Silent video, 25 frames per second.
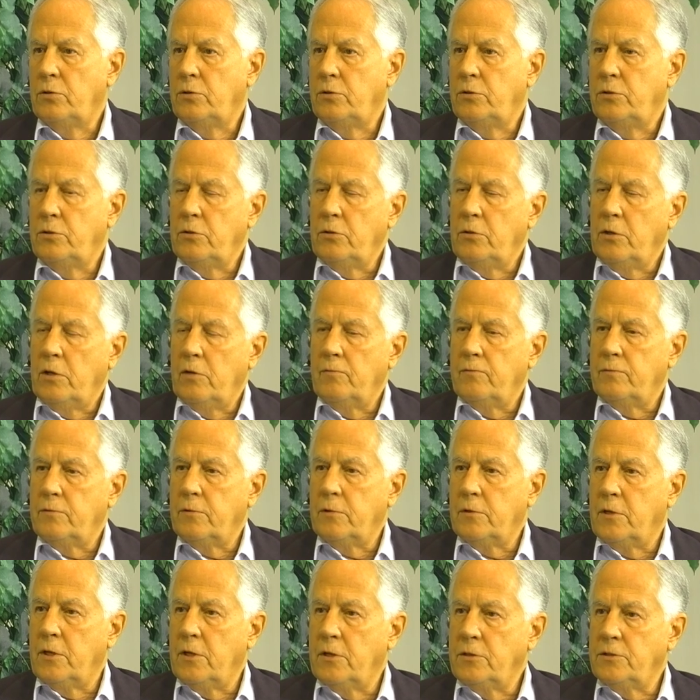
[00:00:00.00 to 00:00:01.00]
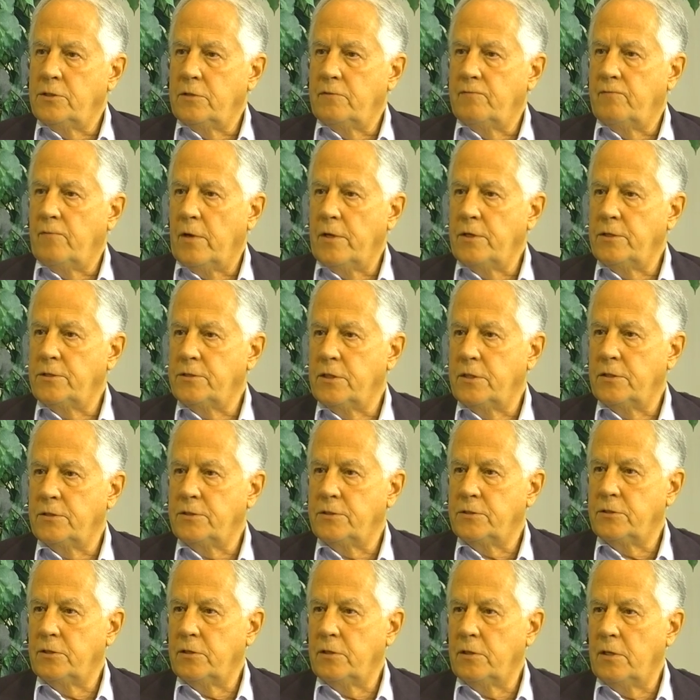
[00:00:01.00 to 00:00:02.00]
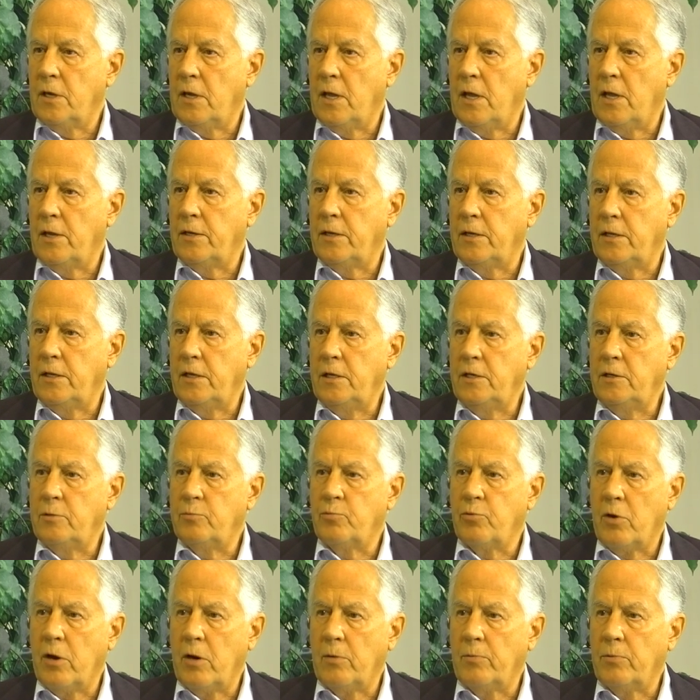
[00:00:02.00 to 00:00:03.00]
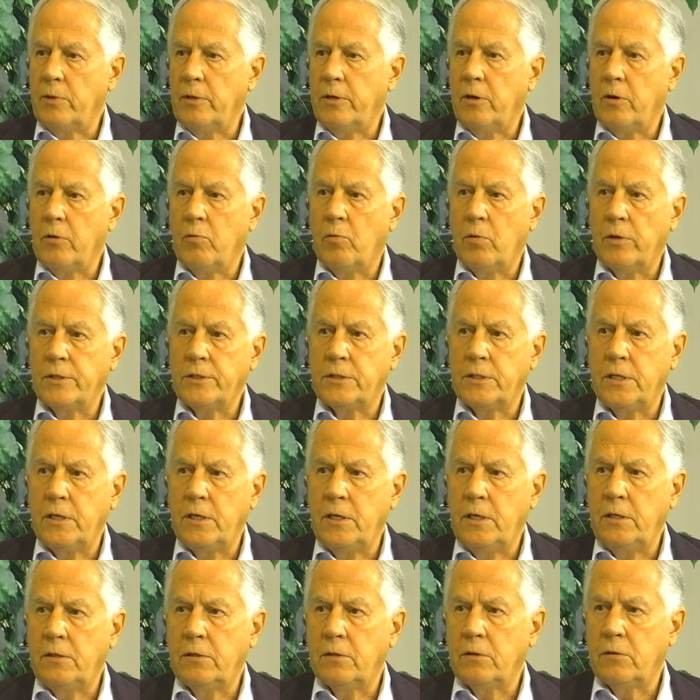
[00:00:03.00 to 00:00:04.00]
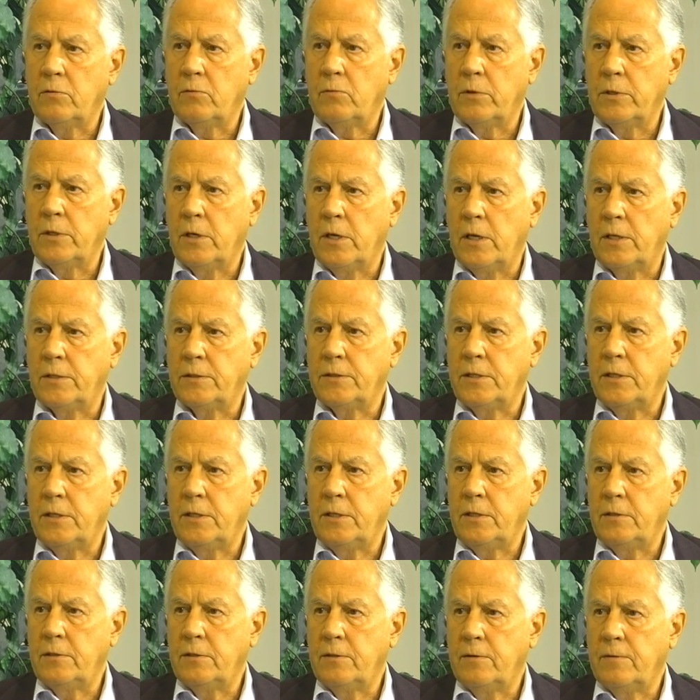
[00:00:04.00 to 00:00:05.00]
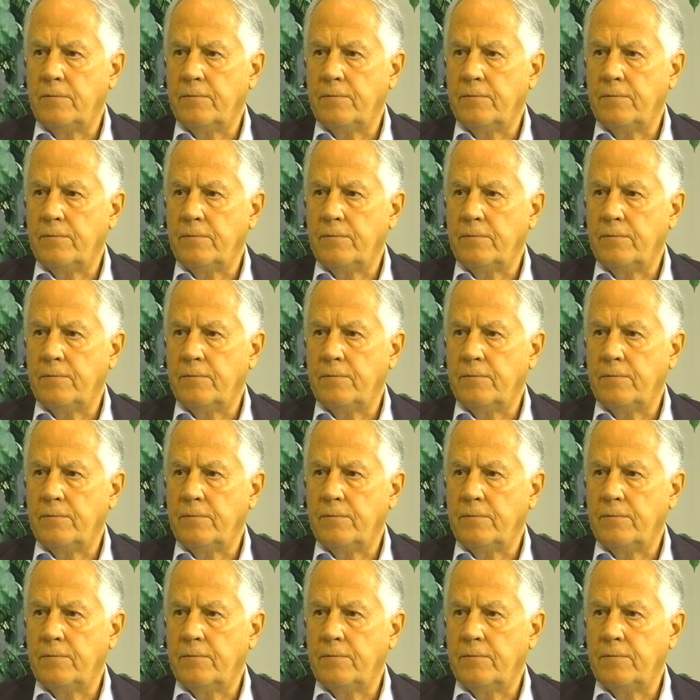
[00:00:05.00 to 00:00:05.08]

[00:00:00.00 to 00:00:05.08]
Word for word: do you give the kids advice as to how to eat properly or what to eat or what not to eat?